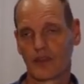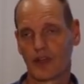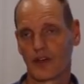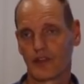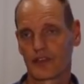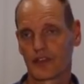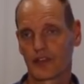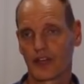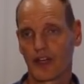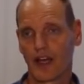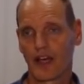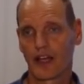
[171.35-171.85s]

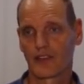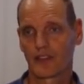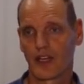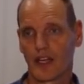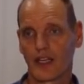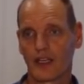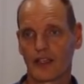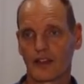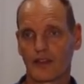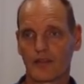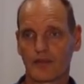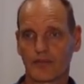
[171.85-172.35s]
of size
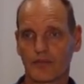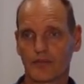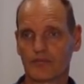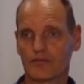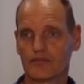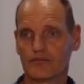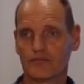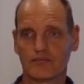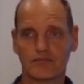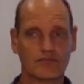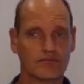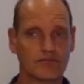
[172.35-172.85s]
n,
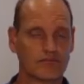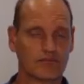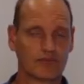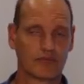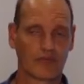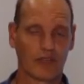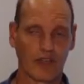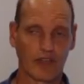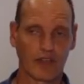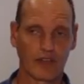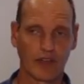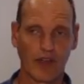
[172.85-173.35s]

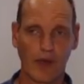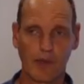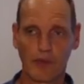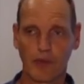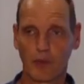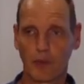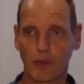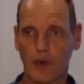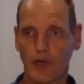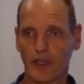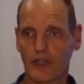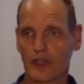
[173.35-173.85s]
for
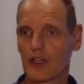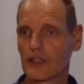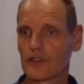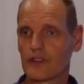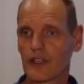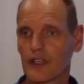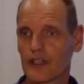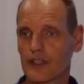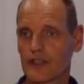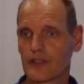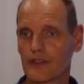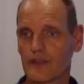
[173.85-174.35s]
example
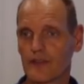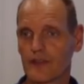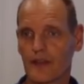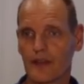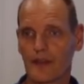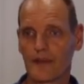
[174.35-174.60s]
100.